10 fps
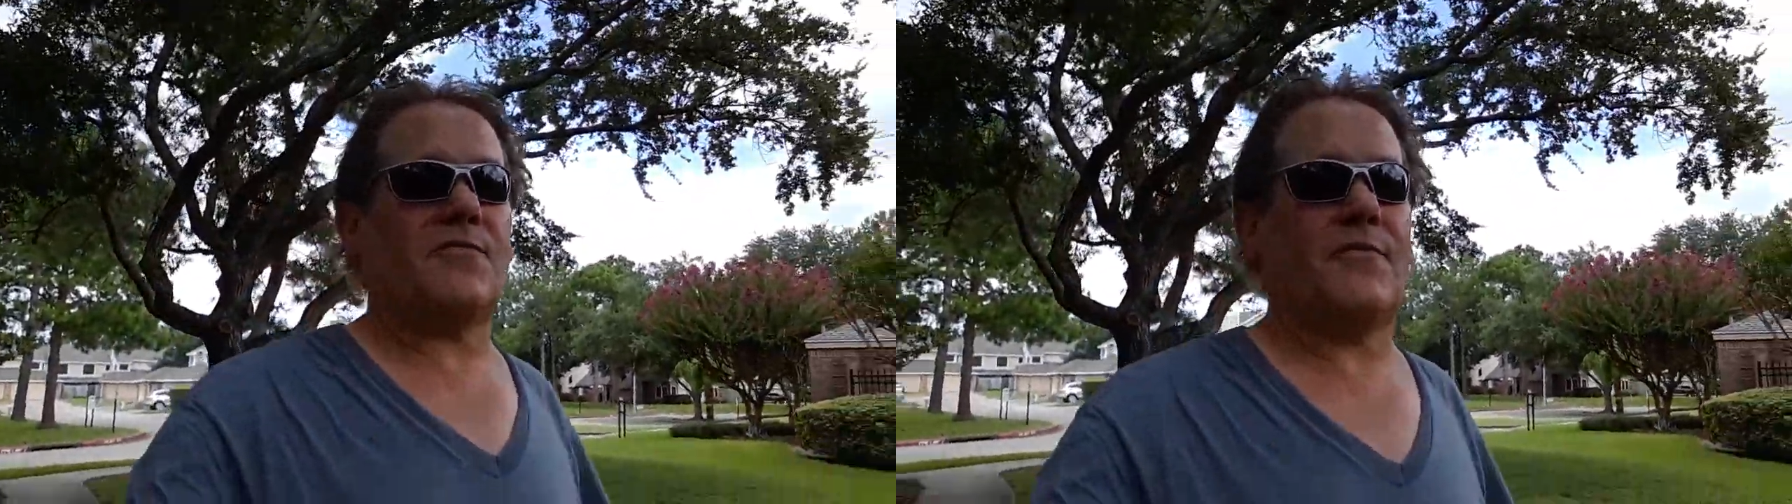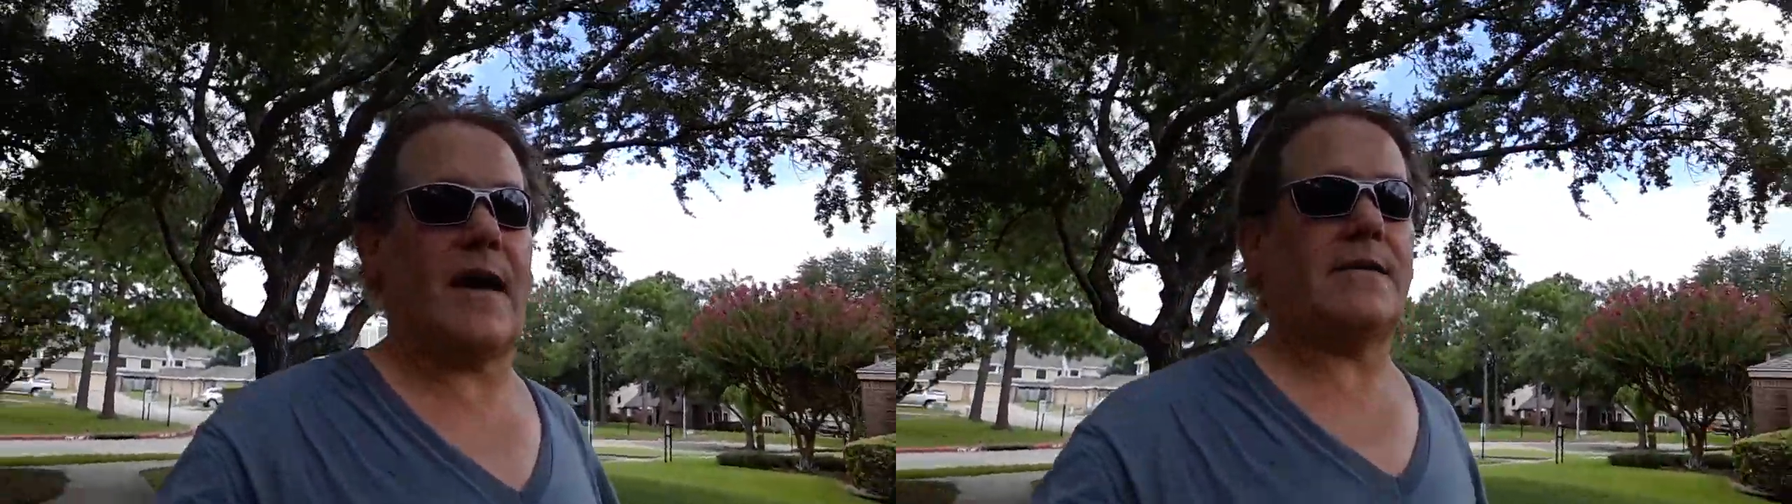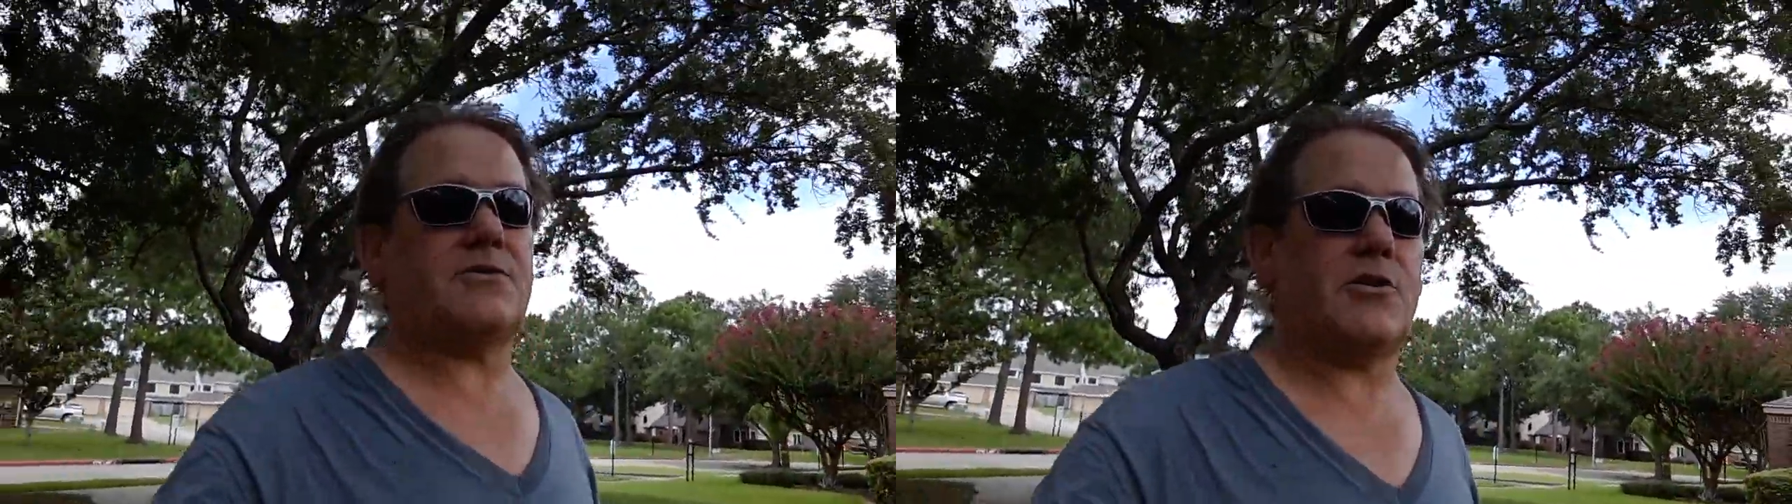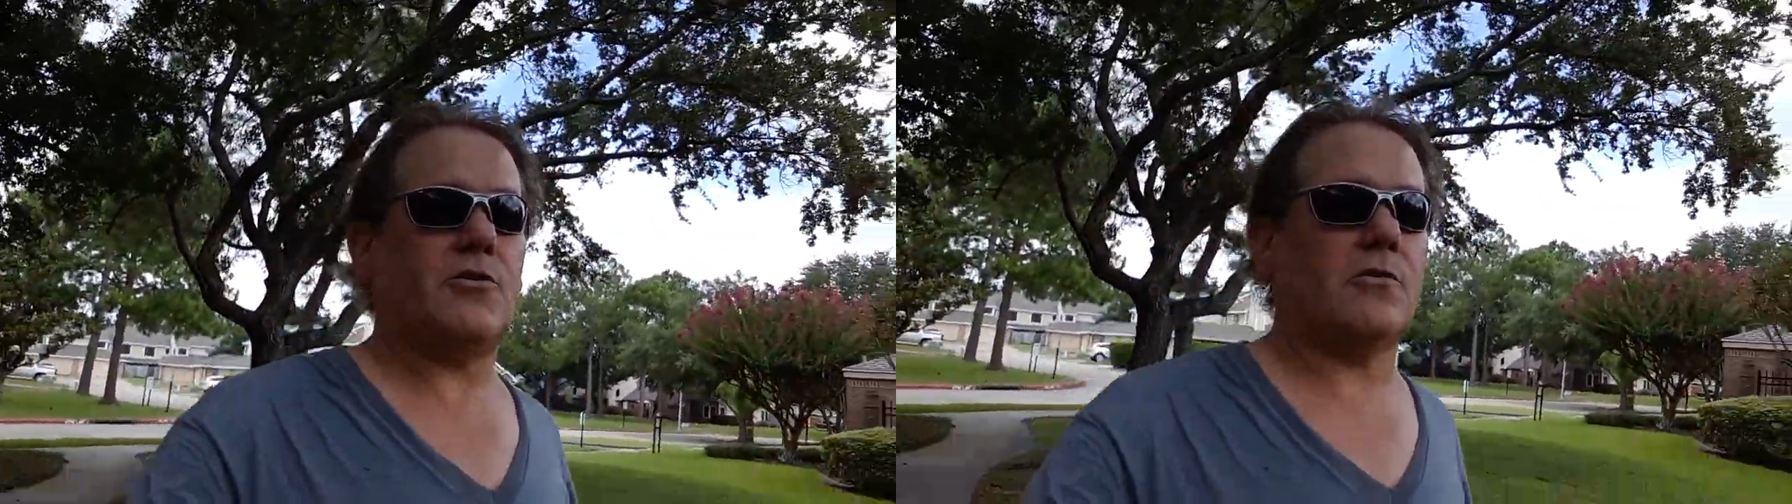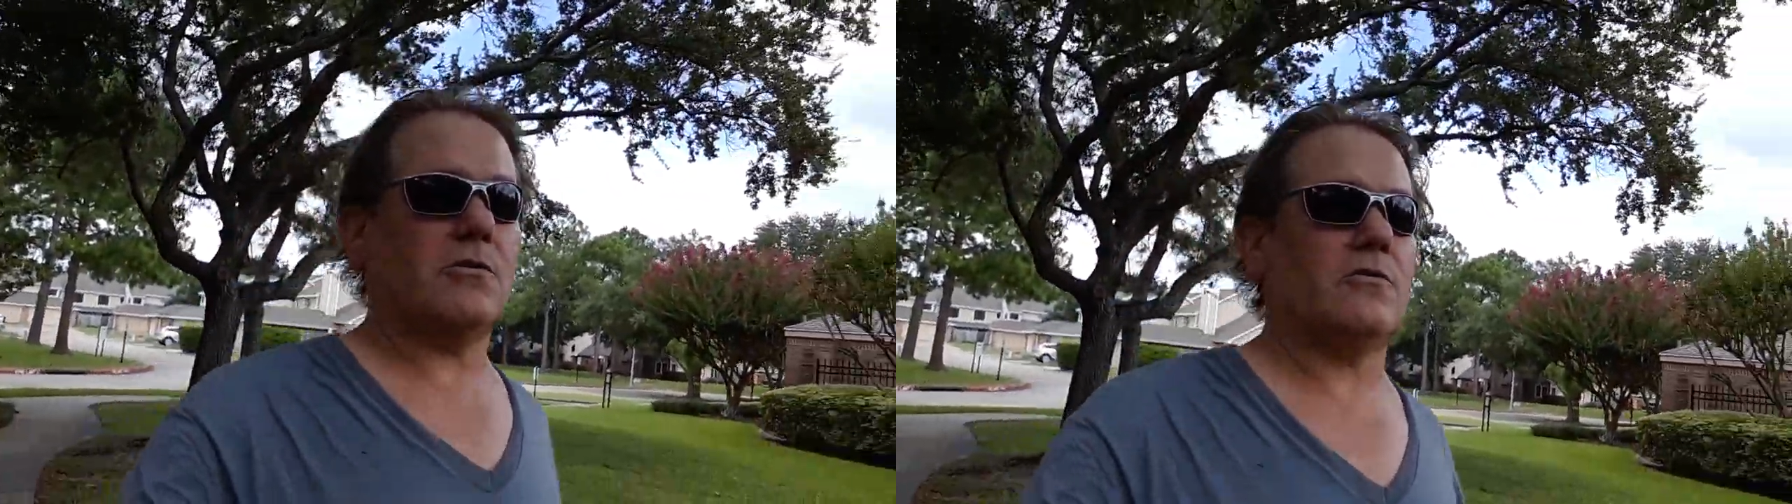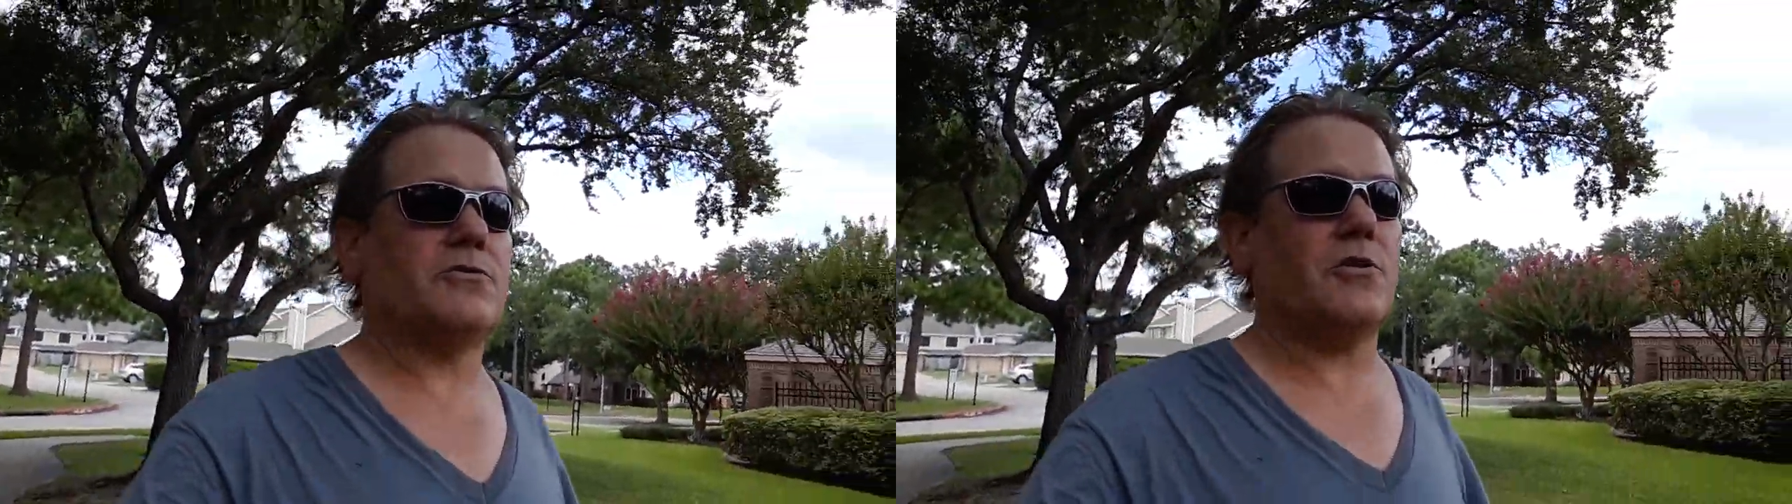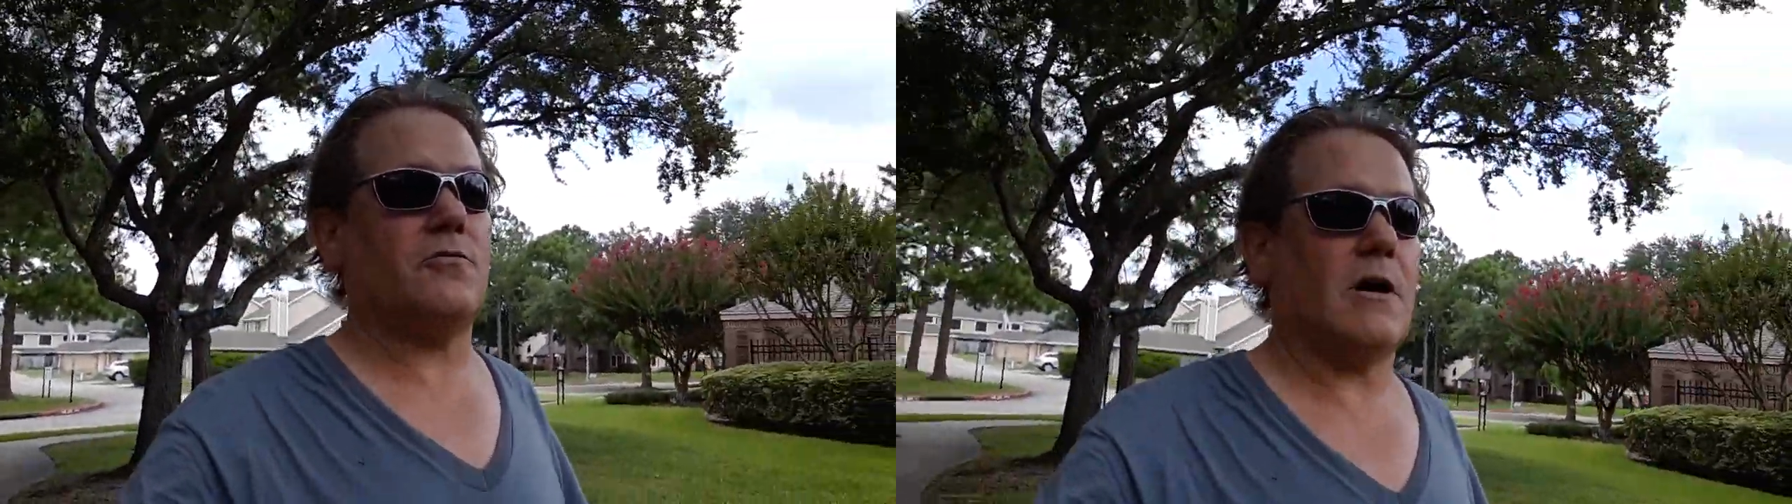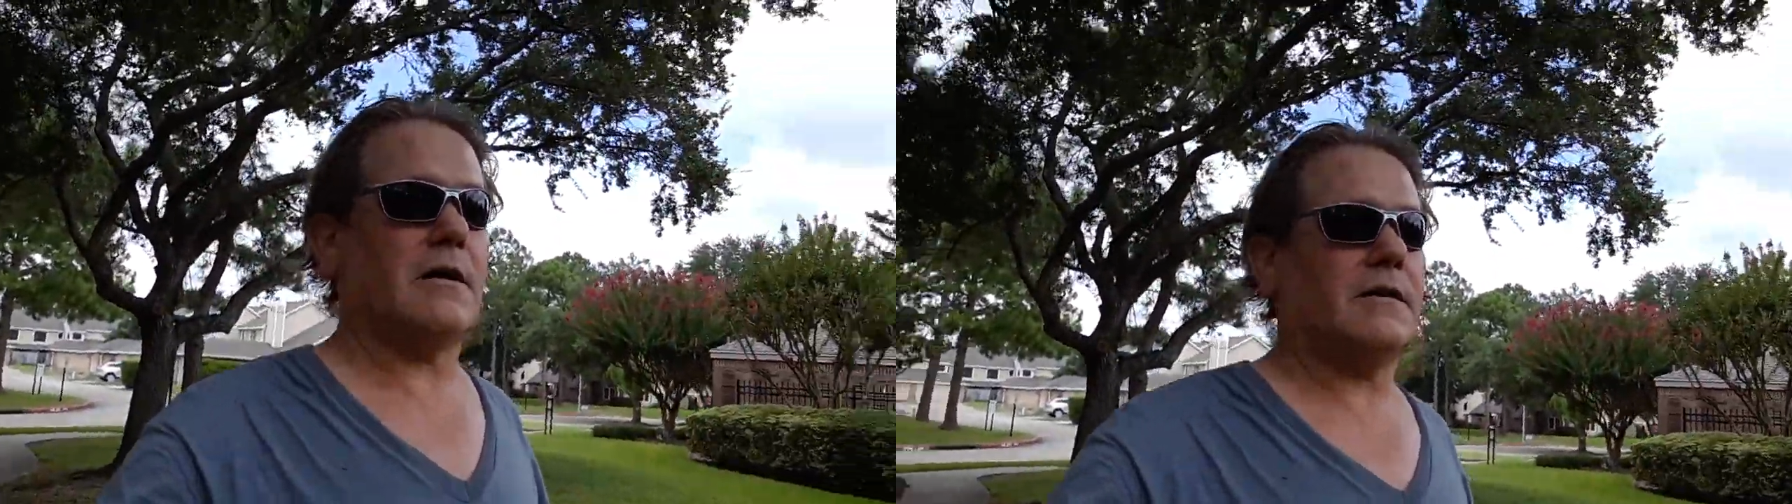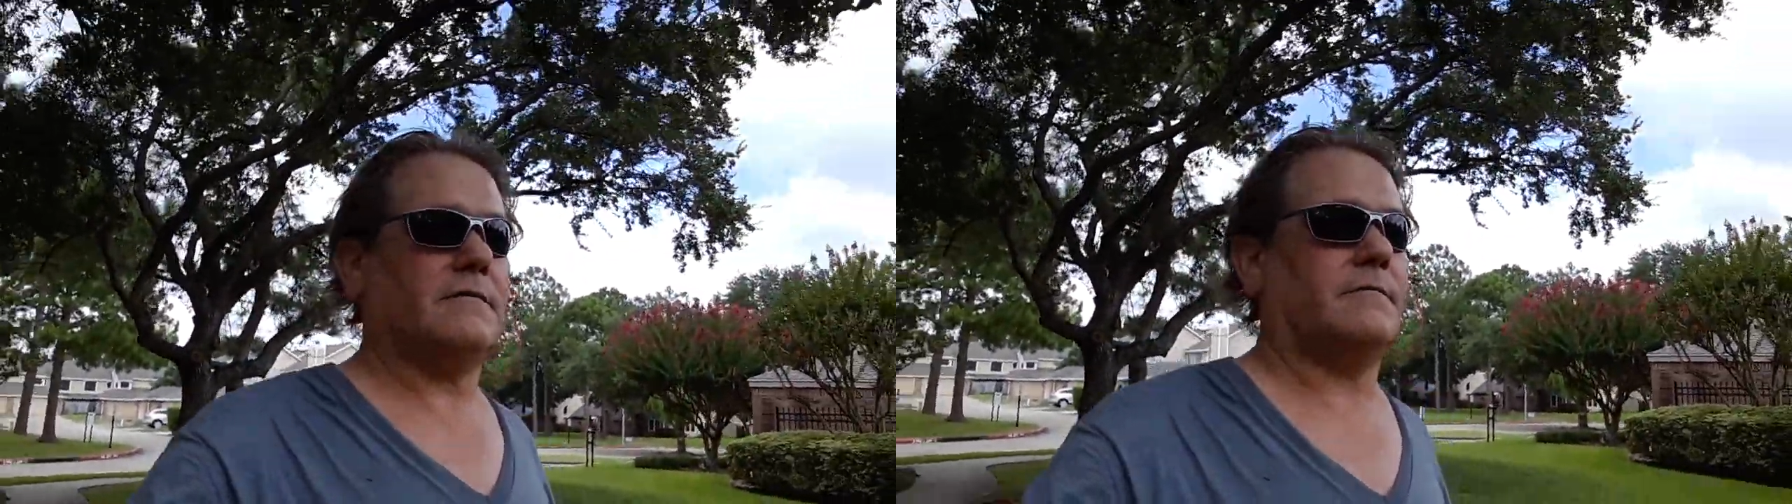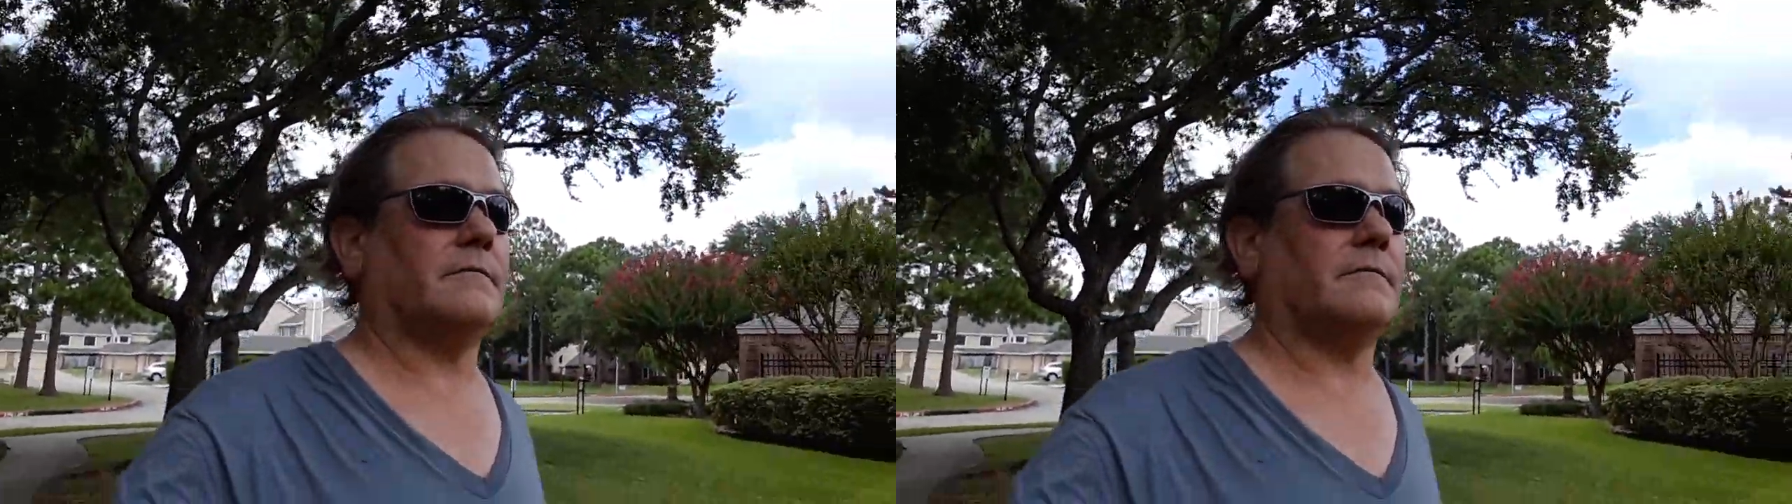Fat Joe or Little Joe rocket.